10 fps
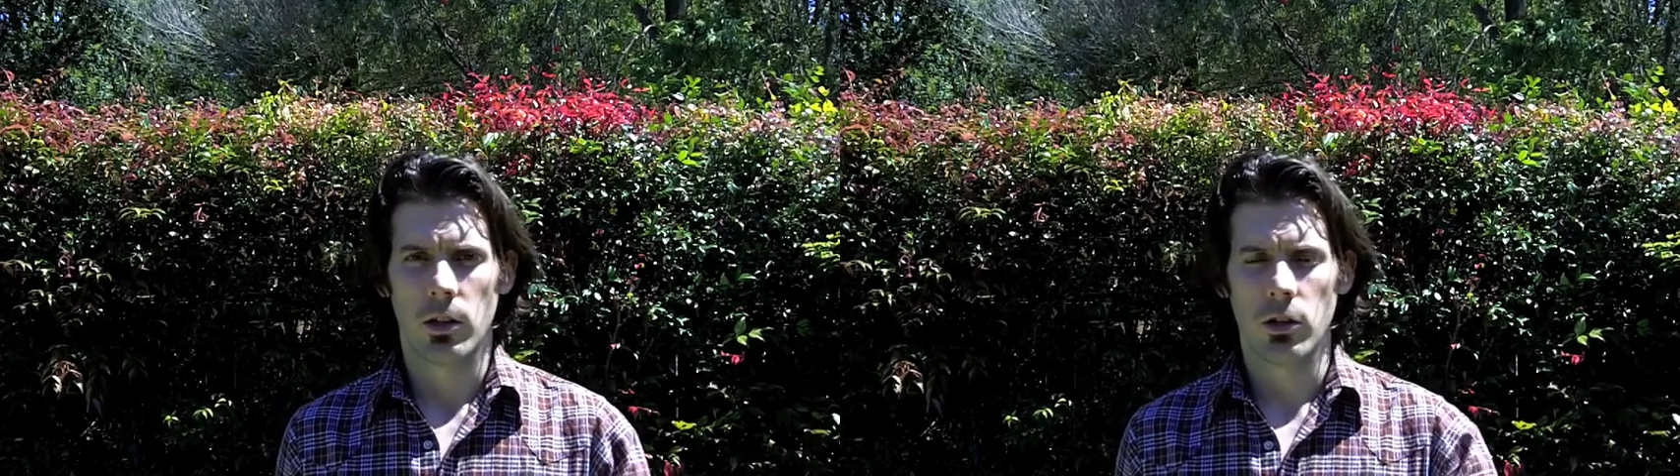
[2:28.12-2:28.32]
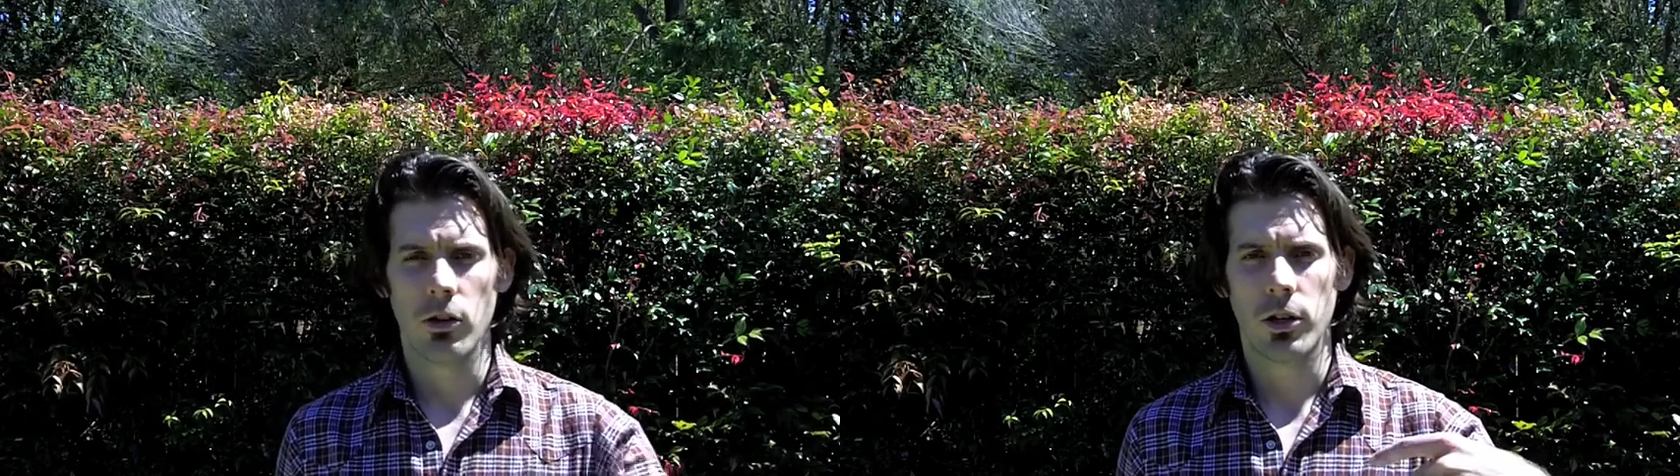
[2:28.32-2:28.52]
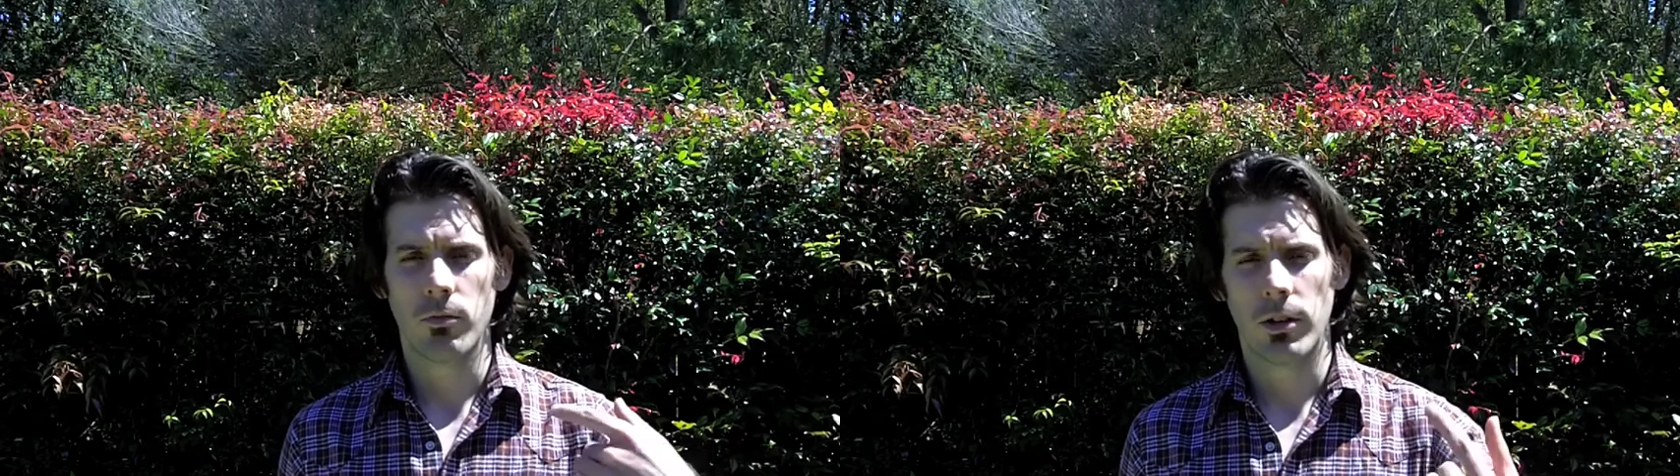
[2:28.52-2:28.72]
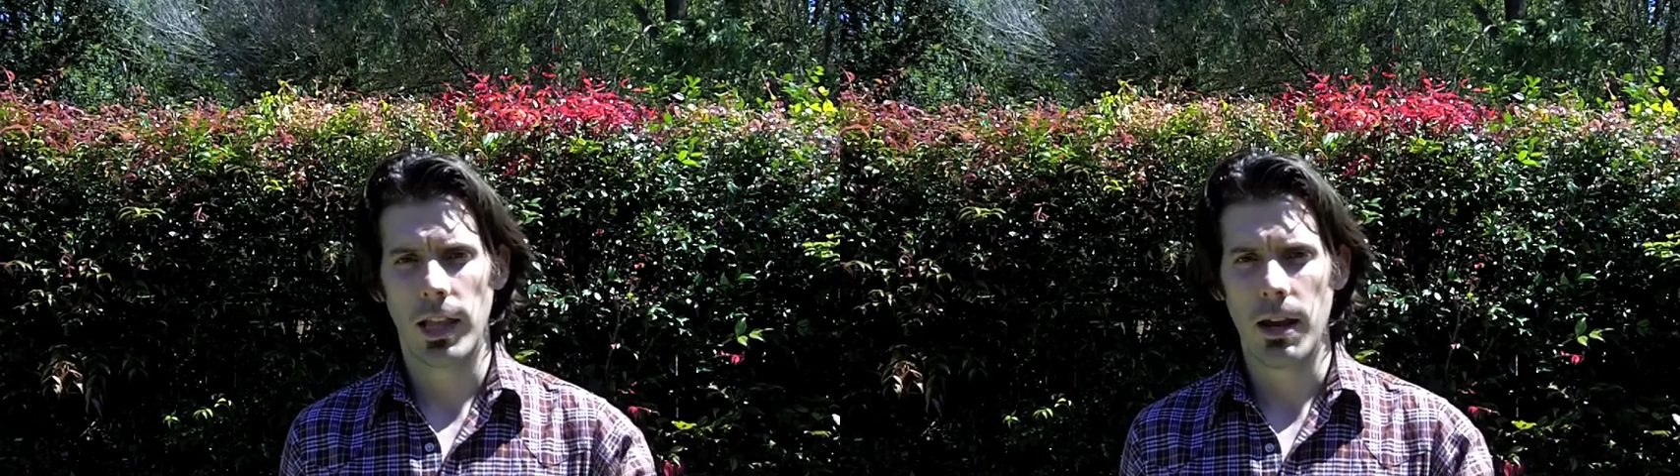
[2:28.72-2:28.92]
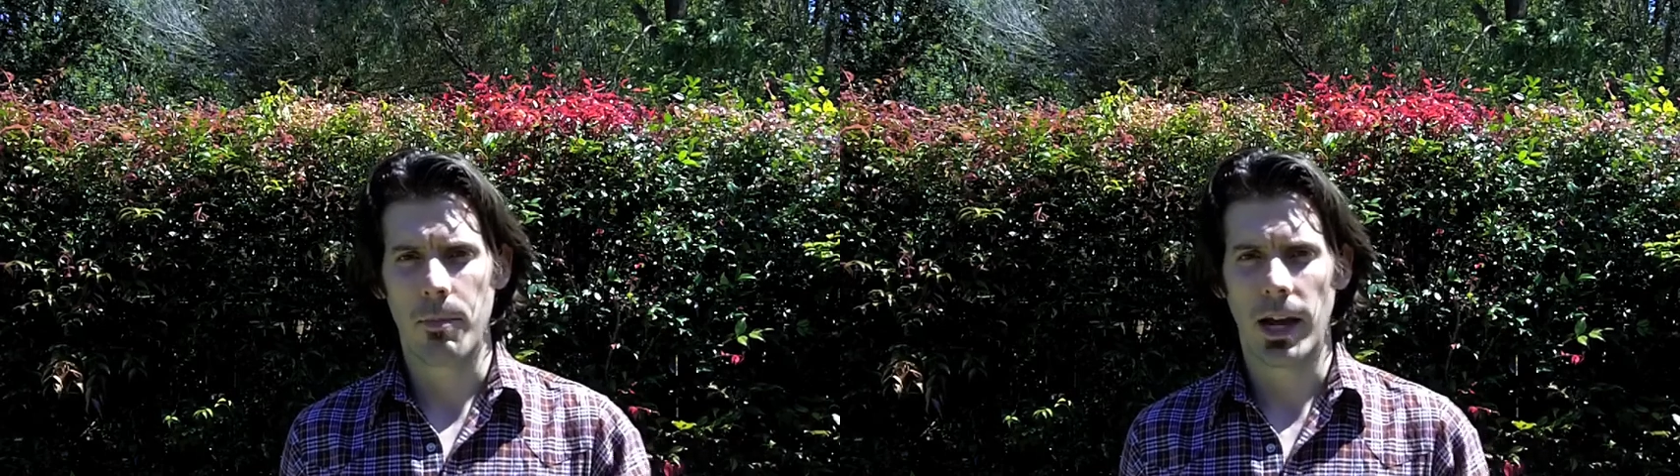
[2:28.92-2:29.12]
you can
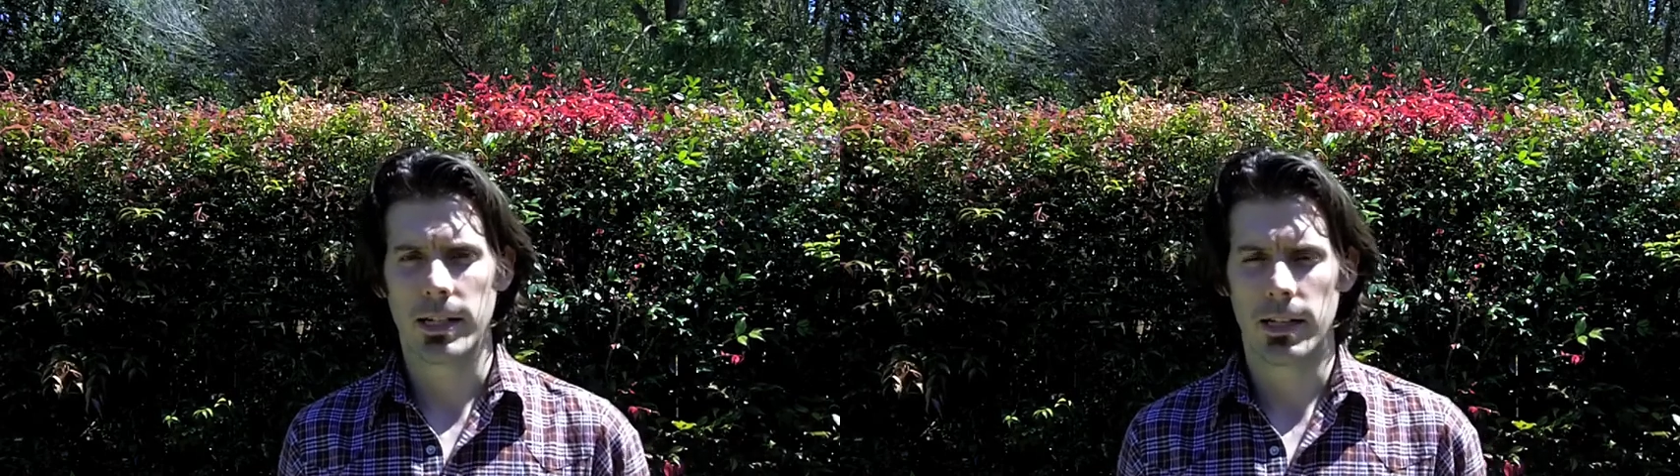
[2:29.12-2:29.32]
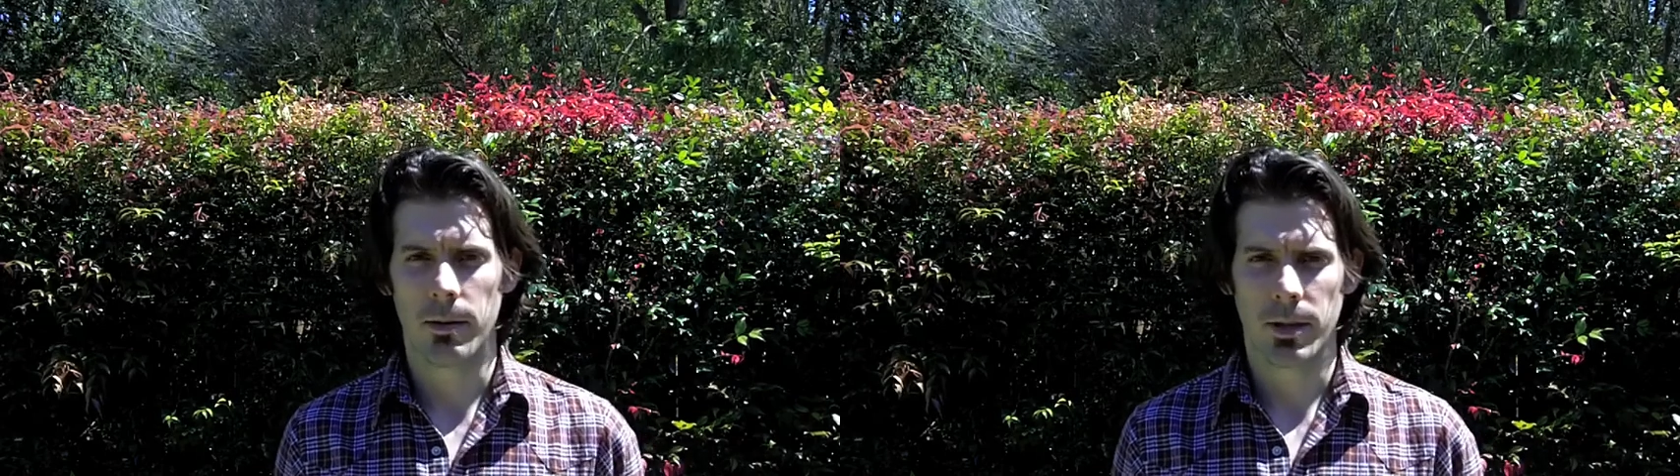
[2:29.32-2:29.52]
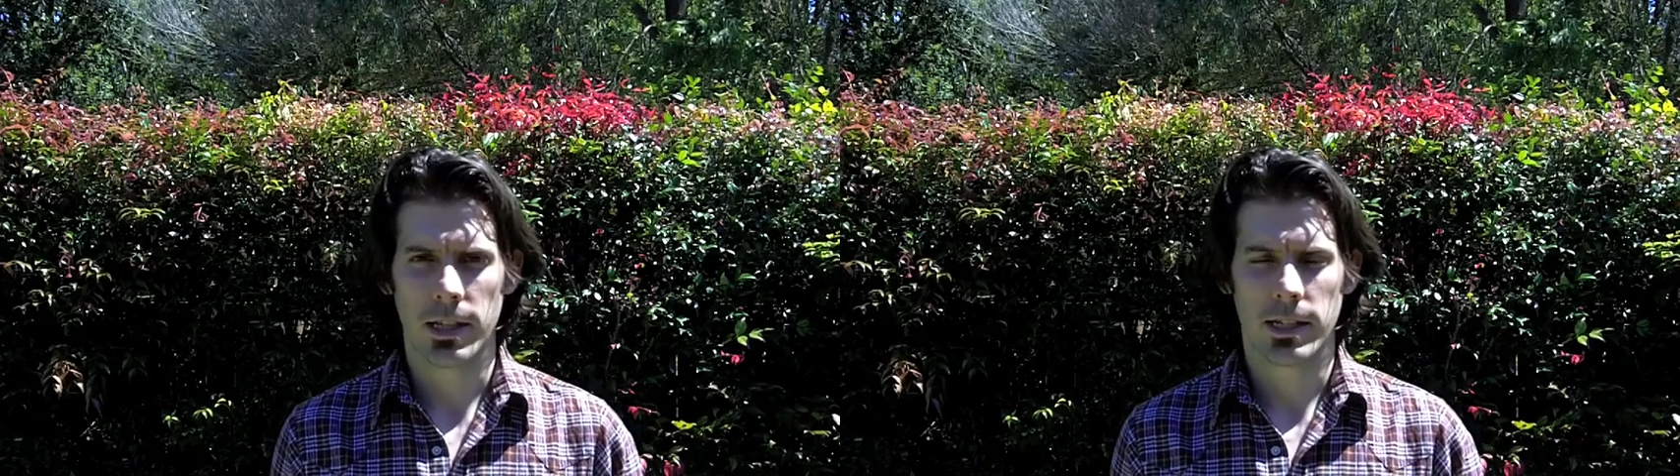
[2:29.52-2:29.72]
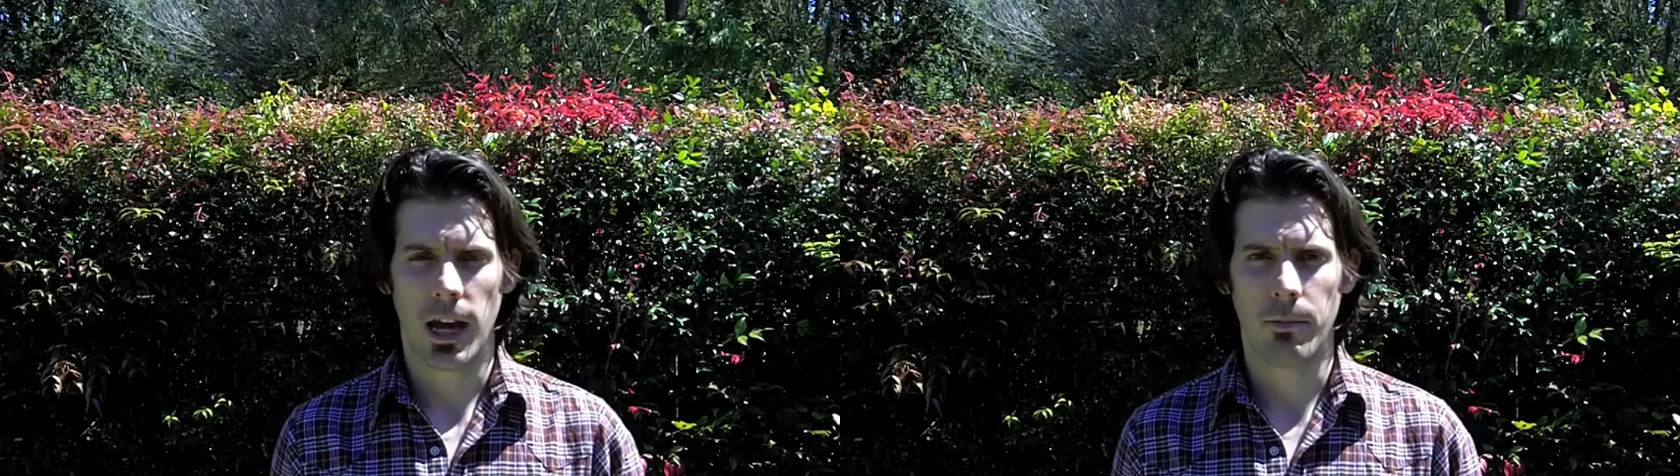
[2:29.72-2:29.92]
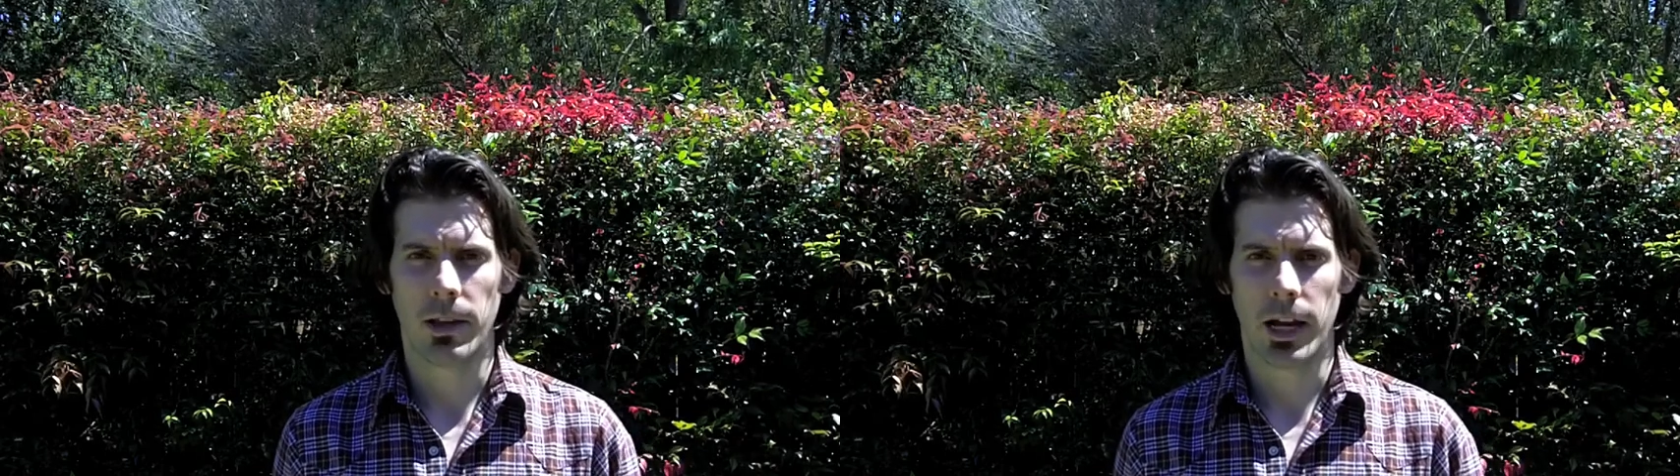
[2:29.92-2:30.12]
relate back to them in the
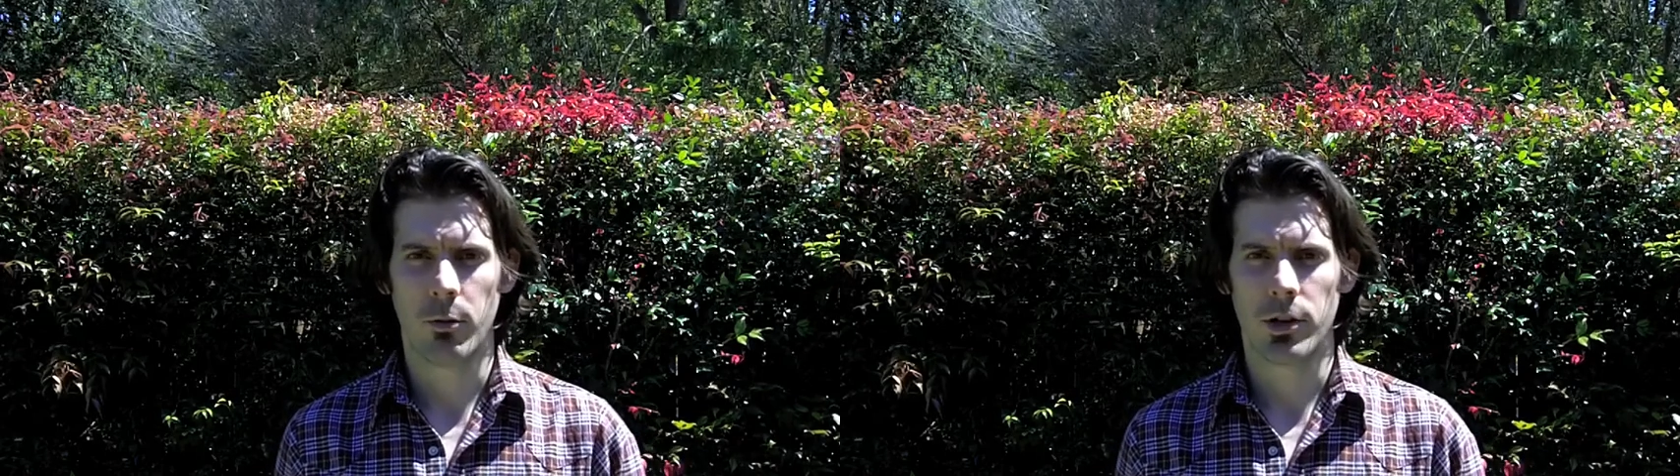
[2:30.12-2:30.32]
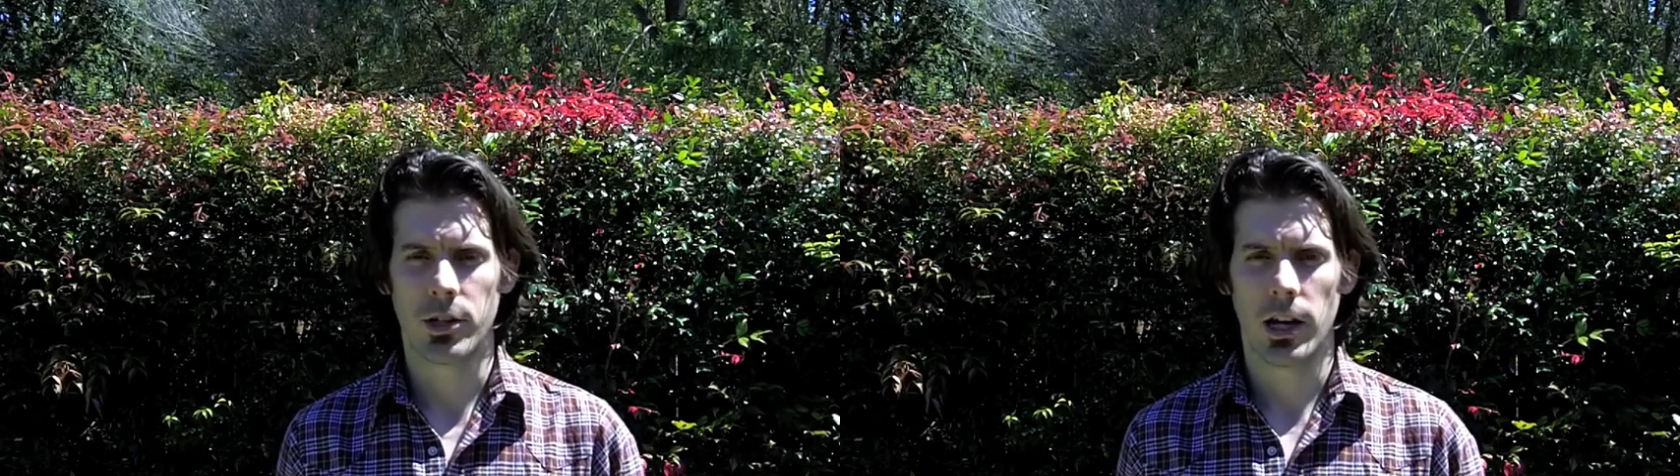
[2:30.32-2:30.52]
same language